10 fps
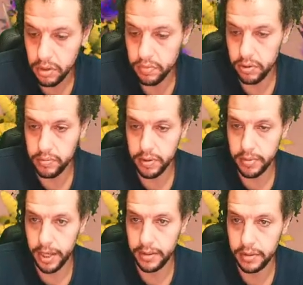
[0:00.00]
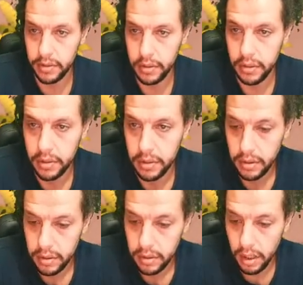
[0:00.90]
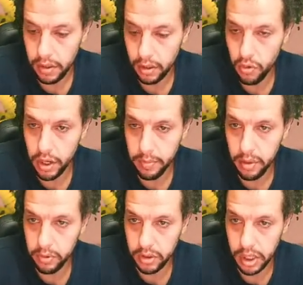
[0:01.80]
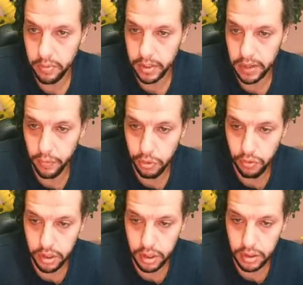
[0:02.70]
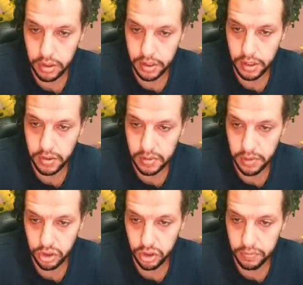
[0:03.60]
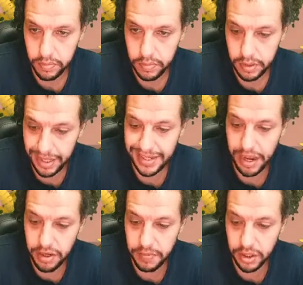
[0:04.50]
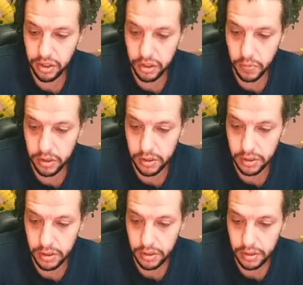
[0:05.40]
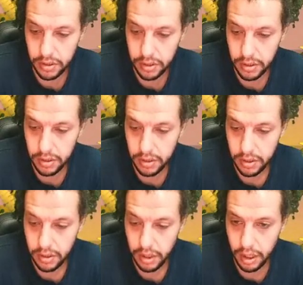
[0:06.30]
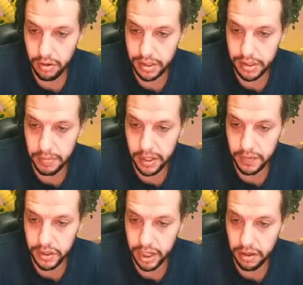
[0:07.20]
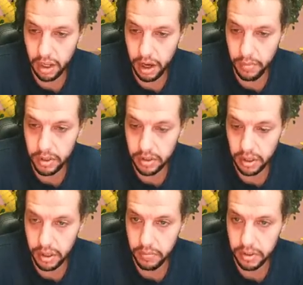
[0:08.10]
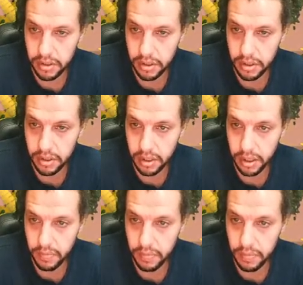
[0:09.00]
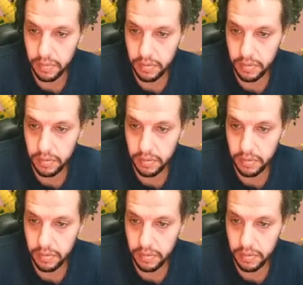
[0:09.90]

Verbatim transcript: Boom, boom, bye-bye. I think we're going to be able to keep him at level 3. That's how he smashed them. That's how he smashed those bosses. I honestly believe shattered Armor is like the best thing in the game.